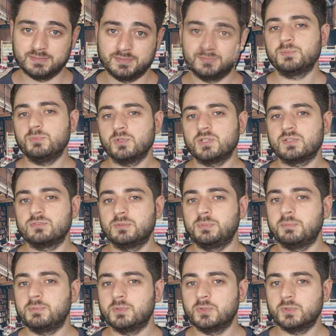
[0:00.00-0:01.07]
This book is for
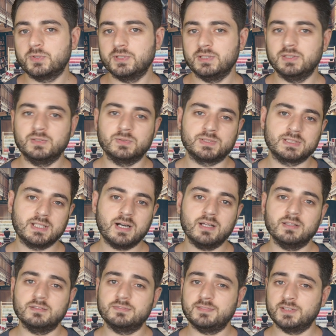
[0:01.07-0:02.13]
people who already know
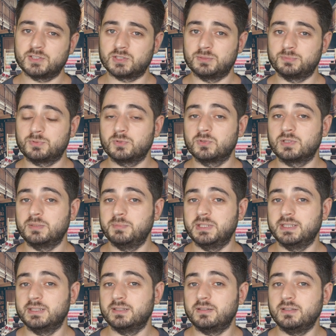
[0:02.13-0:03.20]
Scala, functional
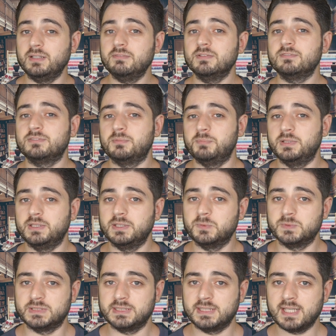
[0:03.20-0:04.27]
programming, and are even familiar
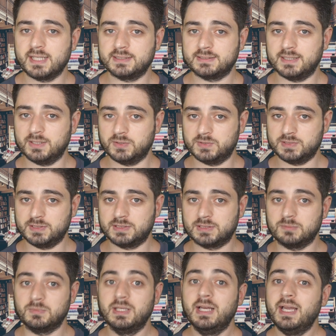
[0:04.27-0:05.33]
with the CATS
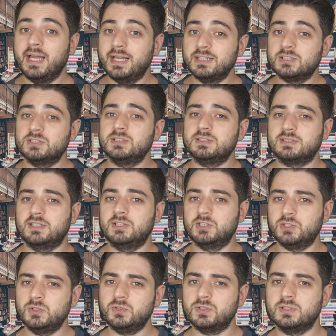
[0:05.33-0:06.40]
ecosystem, and are just
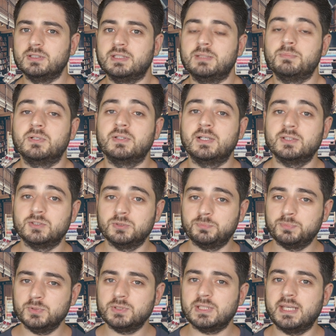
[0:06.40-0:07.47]
uncertain about how to
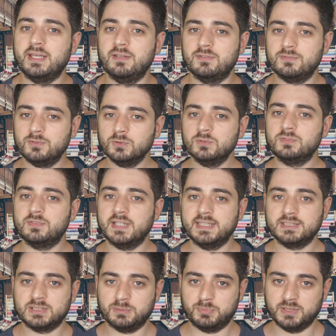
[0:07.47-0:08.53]
put a
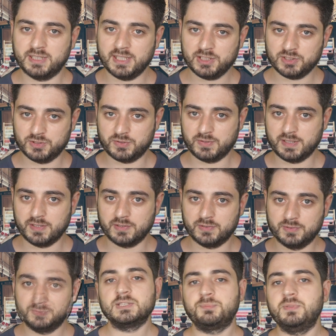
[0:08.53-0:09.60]
full-fledged application together.
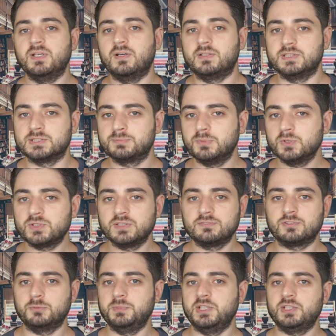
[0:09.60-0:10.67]
Let's be honest, most
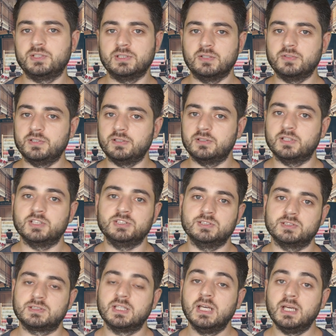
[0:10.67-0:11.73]
information out there are
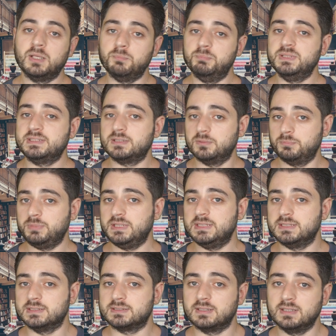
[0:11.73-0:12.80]
just bits and
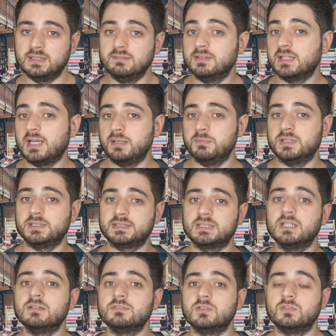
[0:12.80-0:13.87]
pieces, and even I
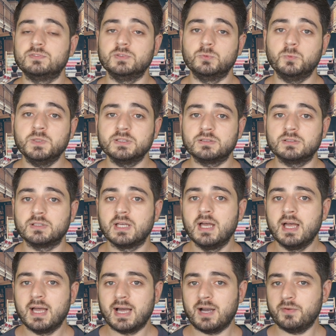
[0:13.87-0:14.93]
myself often wondered
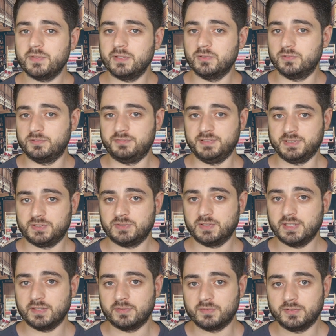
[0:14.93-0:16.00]
how they all fit
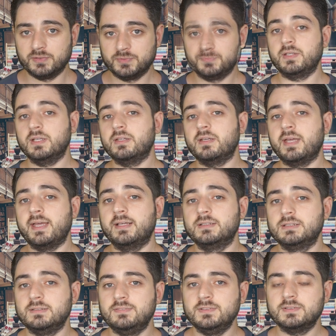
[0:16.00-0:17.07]
together. On the other
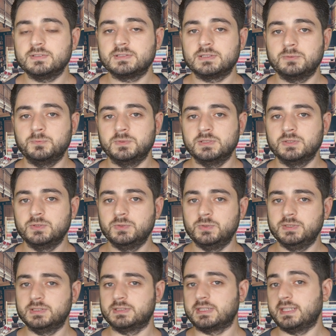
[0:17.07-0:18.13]
hand, if you're someone who
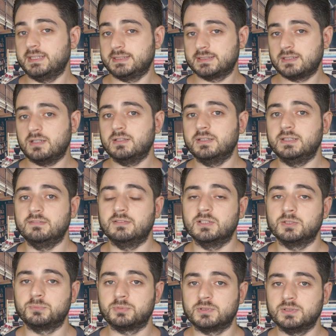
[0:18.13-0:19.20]
is a Scala
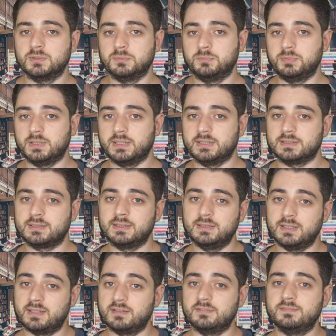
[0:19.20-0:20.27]
developer but
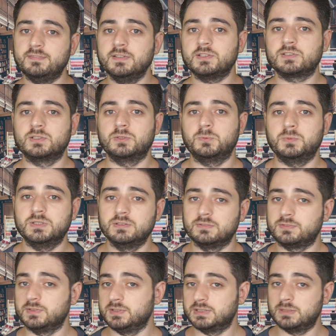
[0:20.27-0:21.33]
not a functional one,
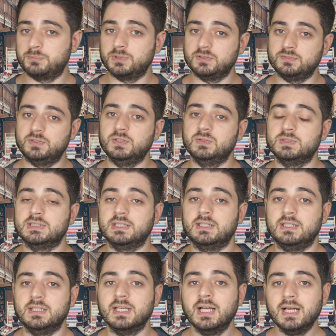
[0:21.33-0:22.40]
for example, if you're using
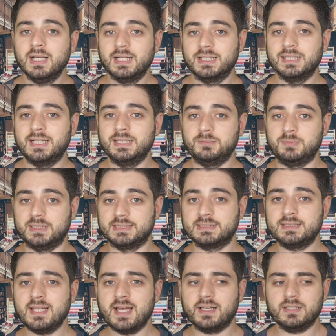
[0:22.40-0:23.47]
the Lightband
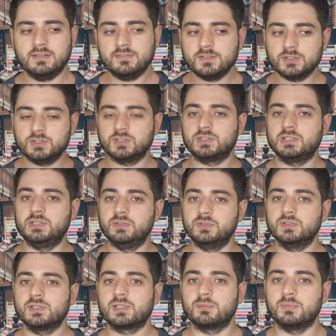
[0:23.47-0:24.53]
stack, and if you're just
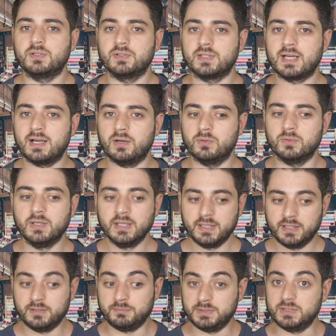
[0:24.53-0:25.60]
curious about how
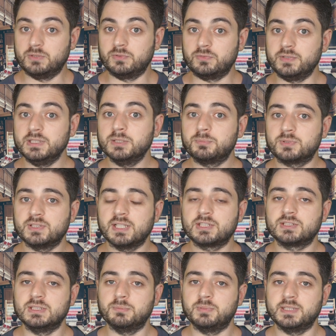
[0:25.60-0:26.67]
real
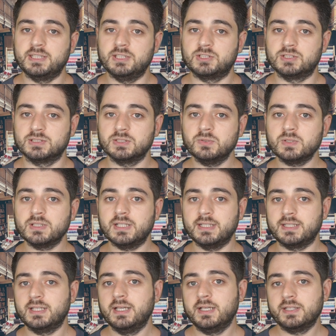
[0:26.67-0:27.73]
production applications look
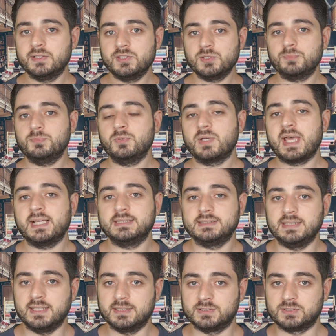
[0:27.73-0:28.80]
like, this book has
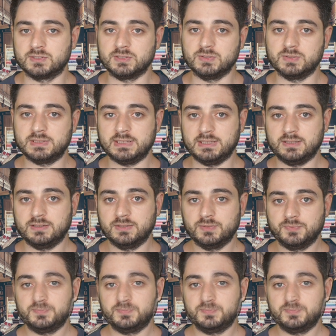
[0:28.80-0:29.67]
the answers you seek.